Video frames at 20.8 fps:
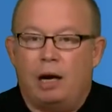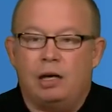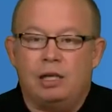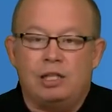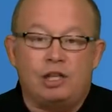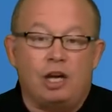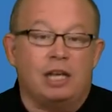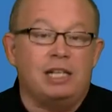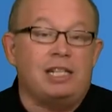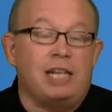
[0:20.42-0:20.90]

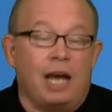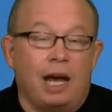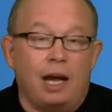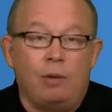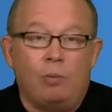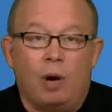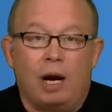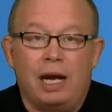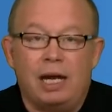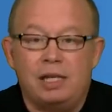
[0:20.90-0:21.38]
is on
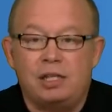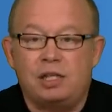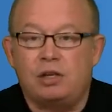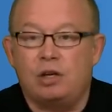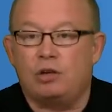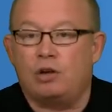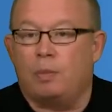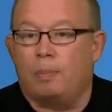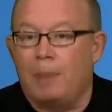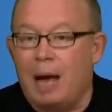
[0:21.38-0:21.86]
10 ways to
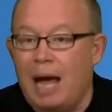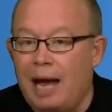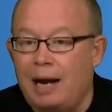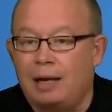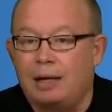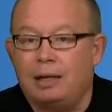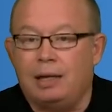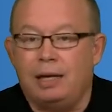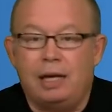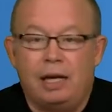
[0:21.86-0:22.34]

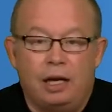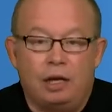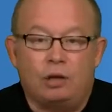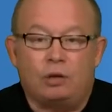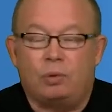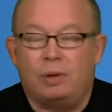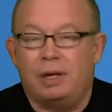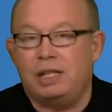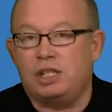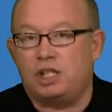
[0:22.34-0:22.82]
dramatically
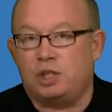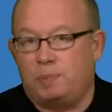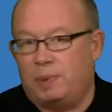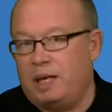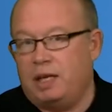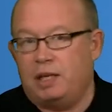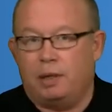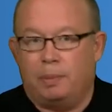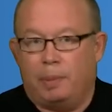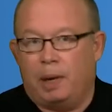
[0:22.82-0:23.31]
increase
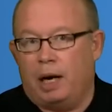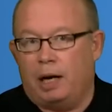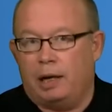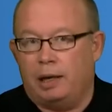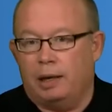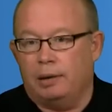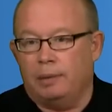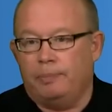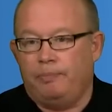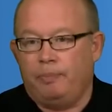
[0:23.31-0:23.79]
speed to
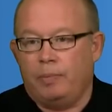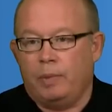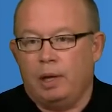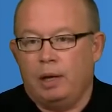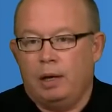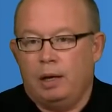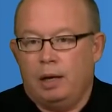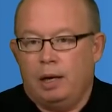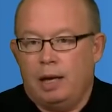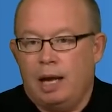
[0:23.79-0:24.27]
market.
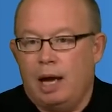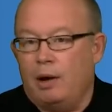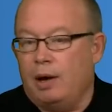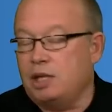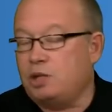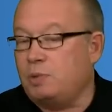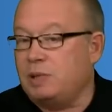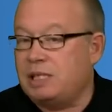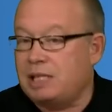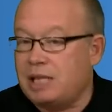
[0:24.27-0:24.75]
Now,
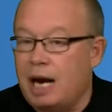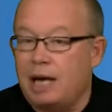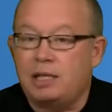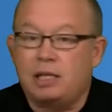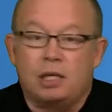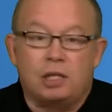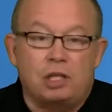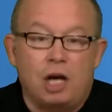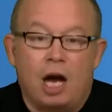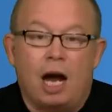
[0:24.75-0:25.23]
as we start
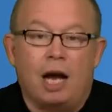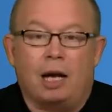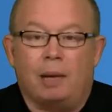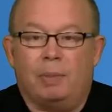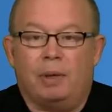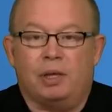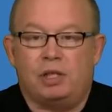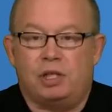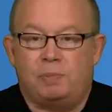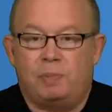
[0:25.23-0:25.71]
to talk
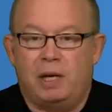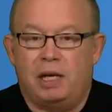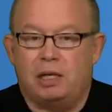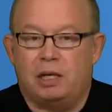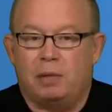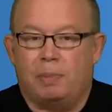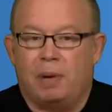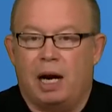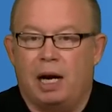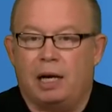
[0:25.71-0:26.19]
about speed
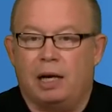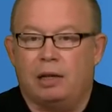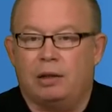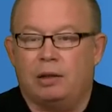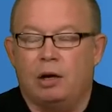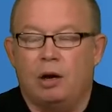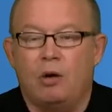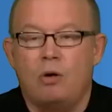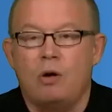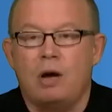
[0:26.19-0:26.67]
to market,
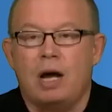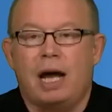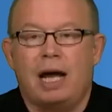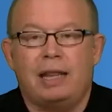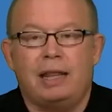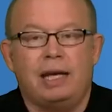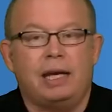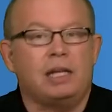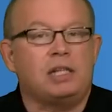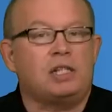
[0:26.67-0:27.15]
though, I
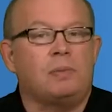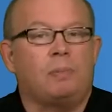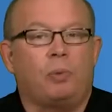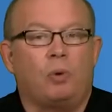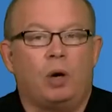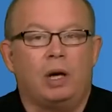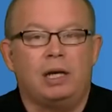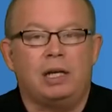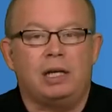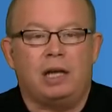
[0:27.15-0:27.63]
think it's
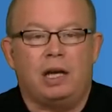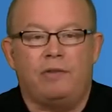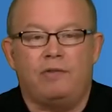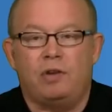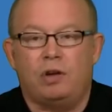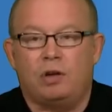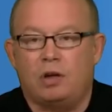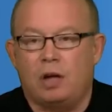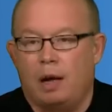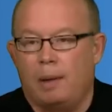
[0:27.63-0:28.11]
important to give
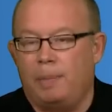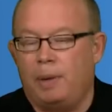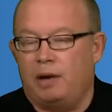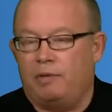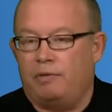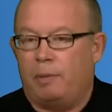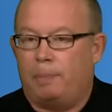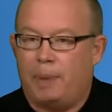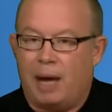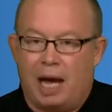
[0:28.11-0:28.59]
you a bit
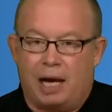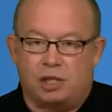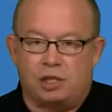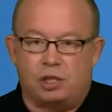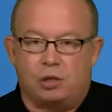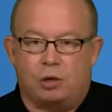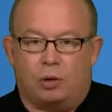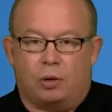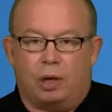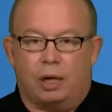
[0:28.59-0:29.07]
of a
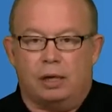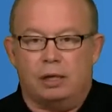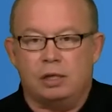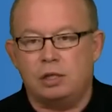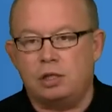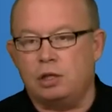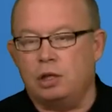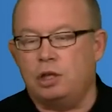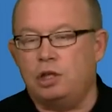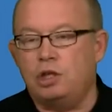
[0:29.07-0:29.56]
backstory
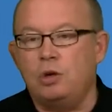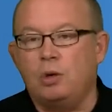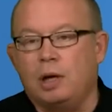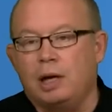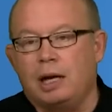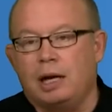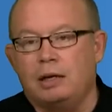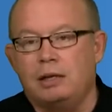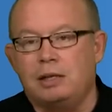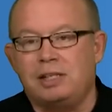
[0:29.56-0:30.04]
so that you
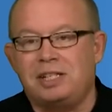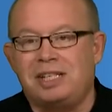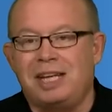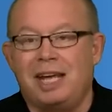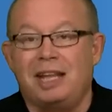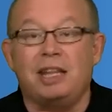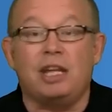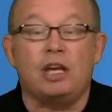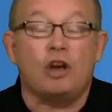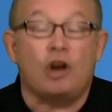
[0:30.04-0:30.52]
can
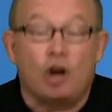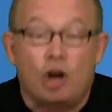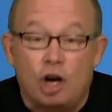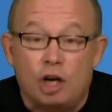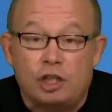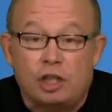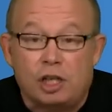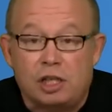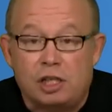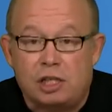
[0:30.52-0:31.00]
understand the
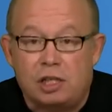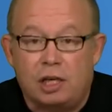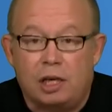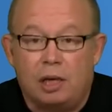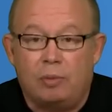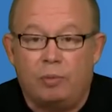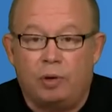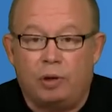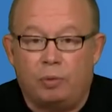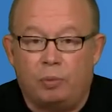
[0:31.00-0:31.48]

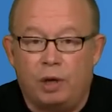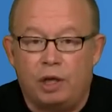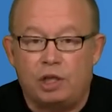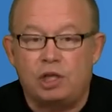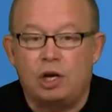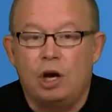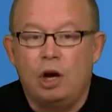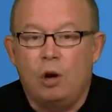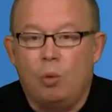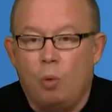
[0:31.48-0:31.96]
urgency with
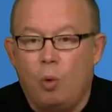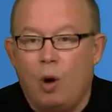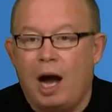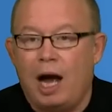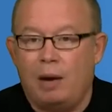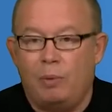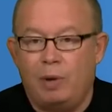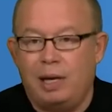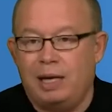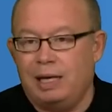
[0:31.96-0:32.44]
which
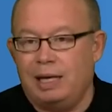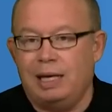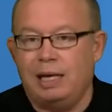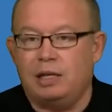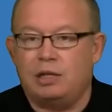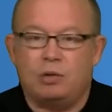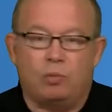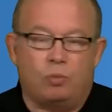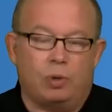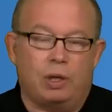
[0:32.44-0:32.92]
why we
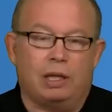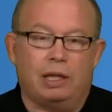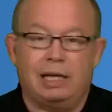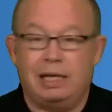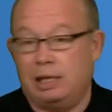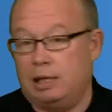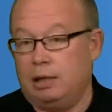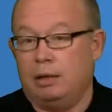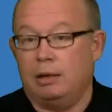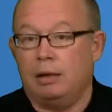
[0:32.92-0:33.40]
need to
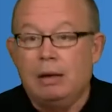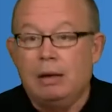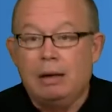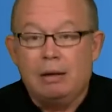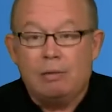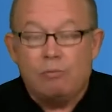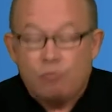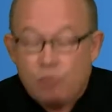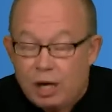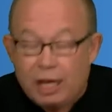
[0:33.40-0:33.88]
really
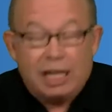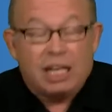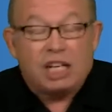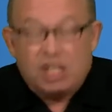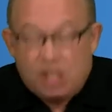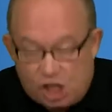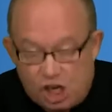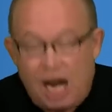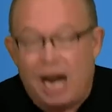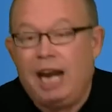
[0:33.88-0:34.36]
really
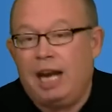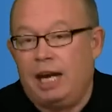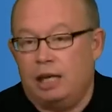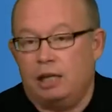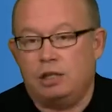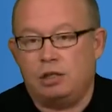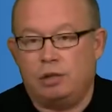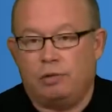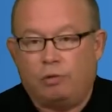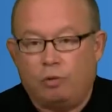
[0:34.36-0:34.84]

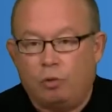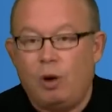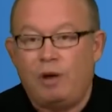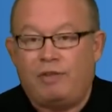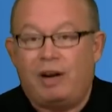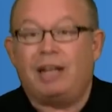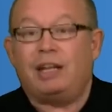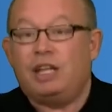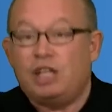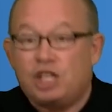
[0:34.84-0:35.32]
change, quite
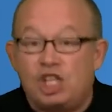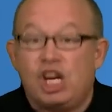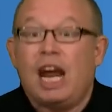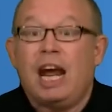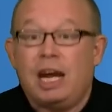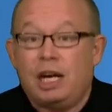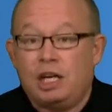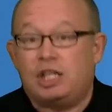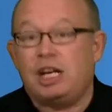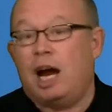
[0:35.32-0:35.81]
frankly,
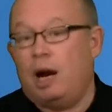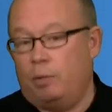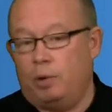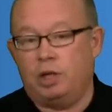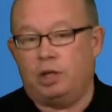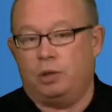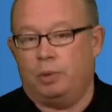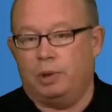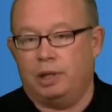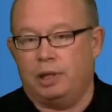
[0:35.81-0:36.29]
change how we're
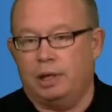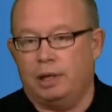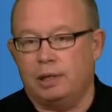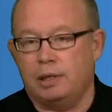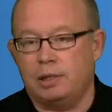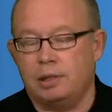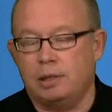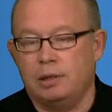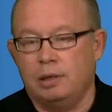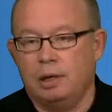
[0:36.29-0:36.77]
doing
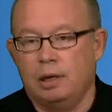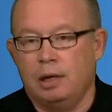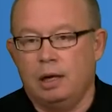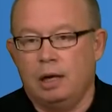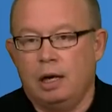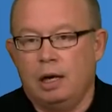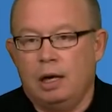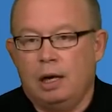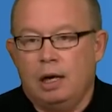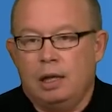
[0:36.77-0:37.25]
things.
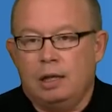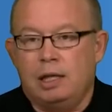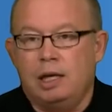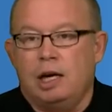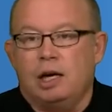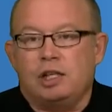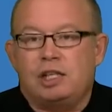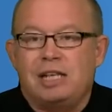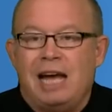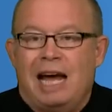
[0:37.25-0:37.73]
The
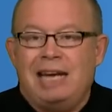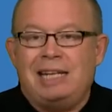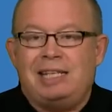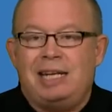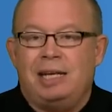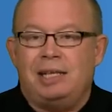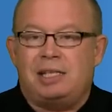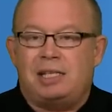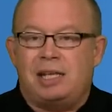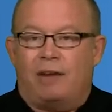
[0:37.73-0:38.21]
year's
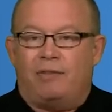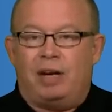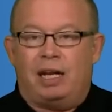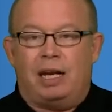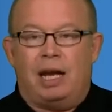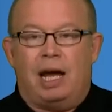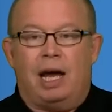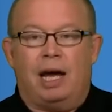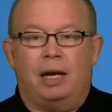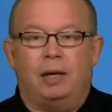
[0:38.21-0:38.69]

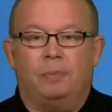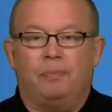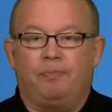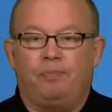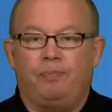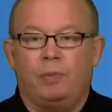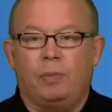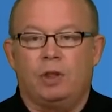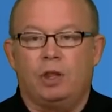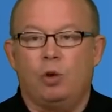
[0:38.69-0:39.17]
1979.
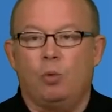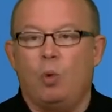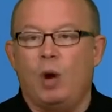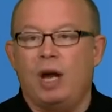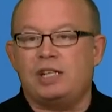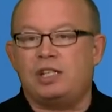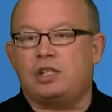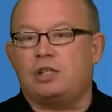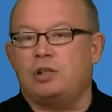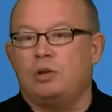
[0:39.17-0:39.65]
The
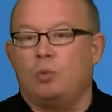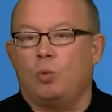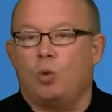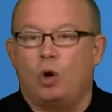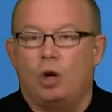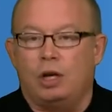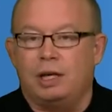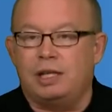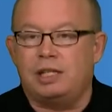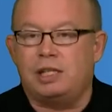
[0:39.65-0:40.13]
Western
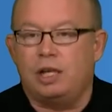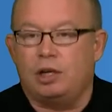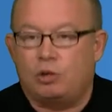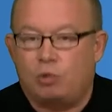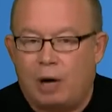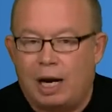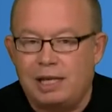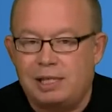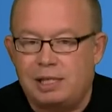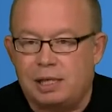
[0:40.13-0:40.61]
world is in
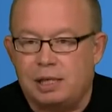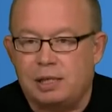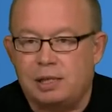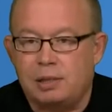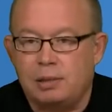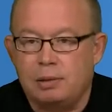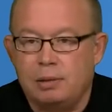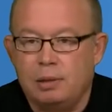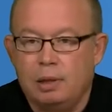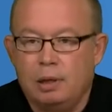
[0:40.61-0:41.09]

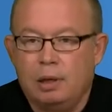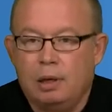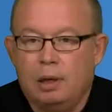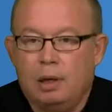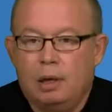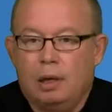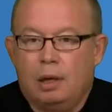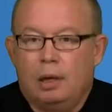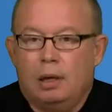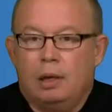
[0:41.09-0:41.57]
crisis.
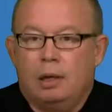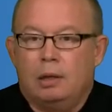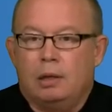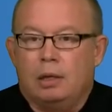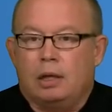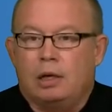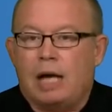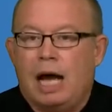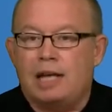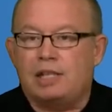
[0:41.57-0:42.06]

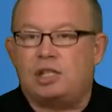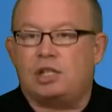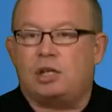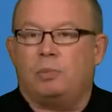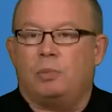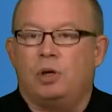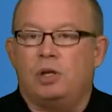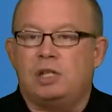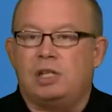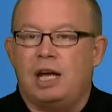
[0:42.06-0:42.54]

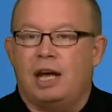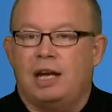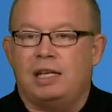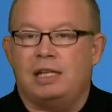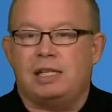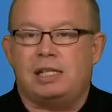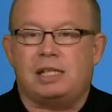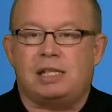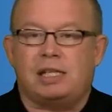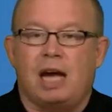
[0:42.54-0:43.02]
Customers had
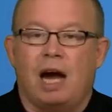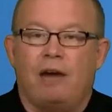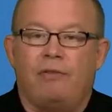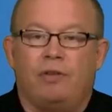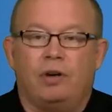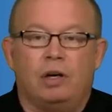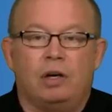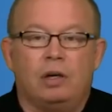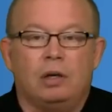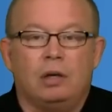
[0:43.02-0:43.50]

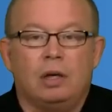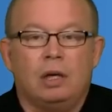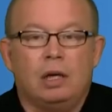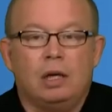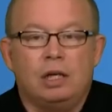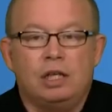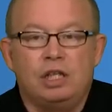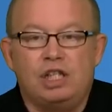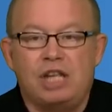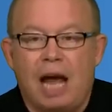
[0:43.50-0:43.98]
discovered
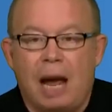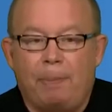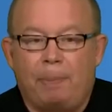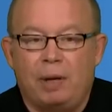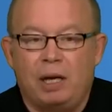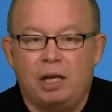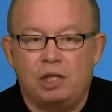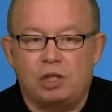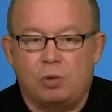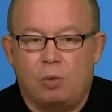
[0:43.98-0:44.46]

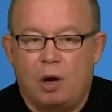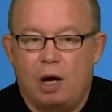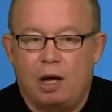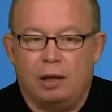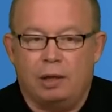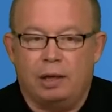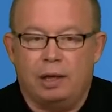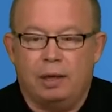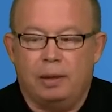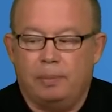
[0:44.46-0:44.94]
Japanese
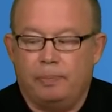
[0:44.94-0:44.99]
quality.